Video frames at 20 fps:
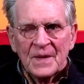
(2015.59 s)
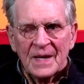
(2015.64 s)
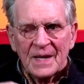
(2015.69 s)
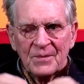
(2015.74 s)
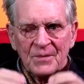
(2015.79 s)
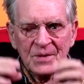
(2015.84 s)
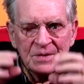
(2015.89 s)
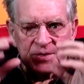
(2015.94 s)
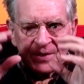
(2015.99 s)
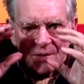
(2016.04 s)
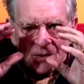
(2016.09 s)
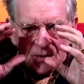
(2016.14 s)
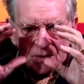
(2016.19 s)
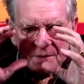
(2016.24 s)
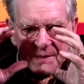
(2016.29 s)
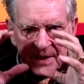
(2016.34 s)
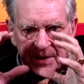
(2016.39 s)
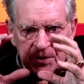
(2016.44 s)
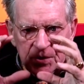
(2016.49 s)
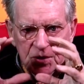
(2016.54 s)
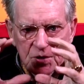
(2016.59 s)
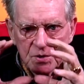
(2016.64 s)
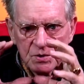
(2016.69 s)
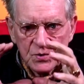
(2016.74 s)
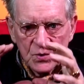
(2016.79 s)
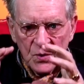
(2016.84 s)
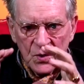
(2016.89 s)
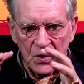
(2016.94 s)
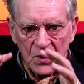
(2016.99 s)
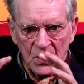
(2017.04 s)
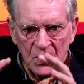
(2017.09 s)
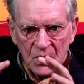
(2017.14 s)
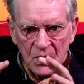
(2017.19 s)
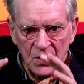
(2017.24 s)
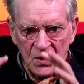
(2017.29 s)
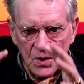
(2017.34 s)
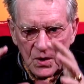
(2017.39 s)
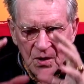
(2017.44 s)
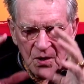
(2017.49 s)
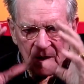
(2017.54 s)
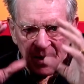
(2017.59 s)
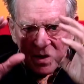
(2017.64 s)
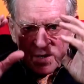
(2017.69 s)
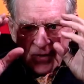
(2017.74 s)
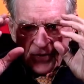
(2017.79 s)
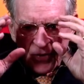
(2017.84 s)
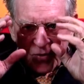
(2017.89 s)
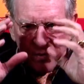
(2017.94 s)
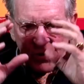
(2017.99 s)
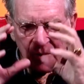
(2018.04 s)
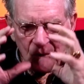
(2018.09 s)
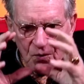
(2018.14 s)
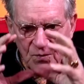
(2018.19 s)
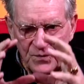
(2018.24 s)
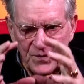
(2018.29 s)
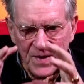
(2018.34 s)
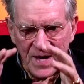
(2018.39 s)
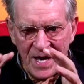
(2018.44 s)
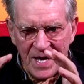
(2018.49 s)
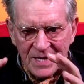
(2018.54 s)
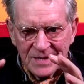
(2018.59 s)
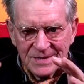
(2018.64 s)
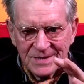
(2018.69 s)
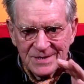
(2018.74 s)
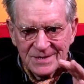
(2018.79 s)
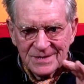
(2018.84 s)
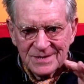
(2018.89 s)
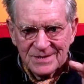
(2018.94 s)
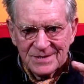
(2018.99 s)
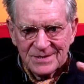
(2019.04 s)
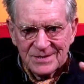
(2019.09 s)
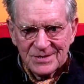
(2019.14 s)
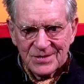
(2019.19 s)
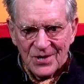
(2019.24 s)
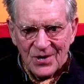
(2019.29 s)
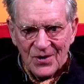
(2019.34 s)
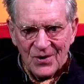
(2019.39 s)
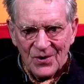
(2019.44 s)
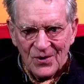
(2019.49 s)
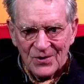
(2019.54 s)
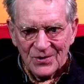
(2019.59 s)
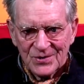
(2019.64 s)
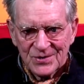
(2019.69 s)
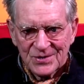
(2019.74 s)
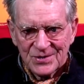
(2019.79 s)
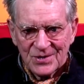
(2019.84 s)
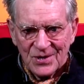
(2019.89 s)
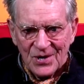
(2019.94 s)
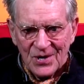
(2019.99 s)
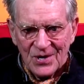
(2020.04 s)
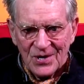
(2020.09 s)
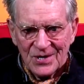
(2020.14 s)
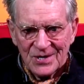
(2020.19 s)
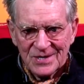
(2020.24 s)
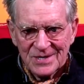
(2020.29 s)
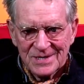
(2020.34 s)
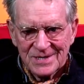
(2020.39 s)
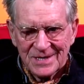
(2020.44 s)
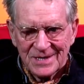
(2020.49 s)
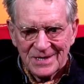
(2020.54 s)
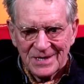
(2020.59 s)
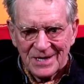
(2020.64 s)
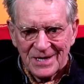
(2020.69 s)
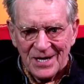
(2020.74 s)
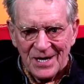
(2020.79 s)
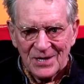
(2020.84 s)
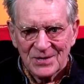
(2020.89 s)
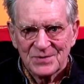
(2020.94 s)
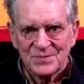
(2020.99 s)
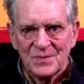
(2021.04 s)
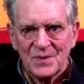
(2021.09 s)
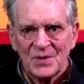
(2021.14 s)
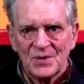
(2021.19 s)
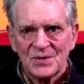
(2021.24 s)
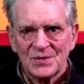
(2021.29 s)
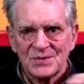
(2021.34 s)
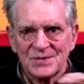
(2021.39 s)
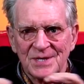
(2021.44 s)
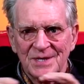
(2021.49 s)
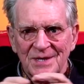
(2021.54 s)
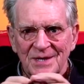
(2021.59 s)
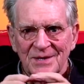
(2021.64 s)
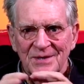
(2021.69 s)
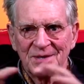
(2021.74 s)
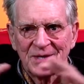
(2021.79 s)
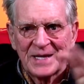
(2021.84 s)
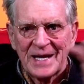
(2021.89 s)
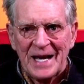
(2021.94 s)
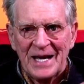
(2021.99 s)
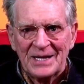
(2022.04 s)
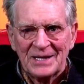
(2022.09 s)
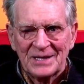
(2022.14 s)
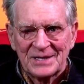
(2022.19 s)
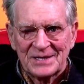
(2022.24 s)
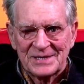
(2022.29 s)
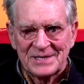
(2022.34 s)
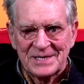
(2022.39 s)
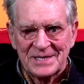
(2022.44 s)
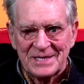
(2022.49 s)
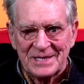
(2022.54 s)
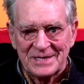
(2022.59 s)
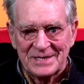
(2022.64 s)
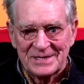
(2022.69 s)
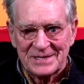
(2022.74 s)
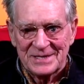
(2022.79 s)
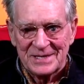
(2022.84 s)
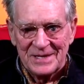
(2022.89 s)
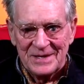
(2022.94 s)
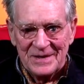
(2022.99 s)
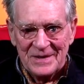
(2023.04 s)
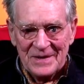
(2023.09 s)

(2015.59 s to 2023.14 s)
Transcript: And when she looked in, she saw the whole vast star, all the stars and the cosmos and other galaxies,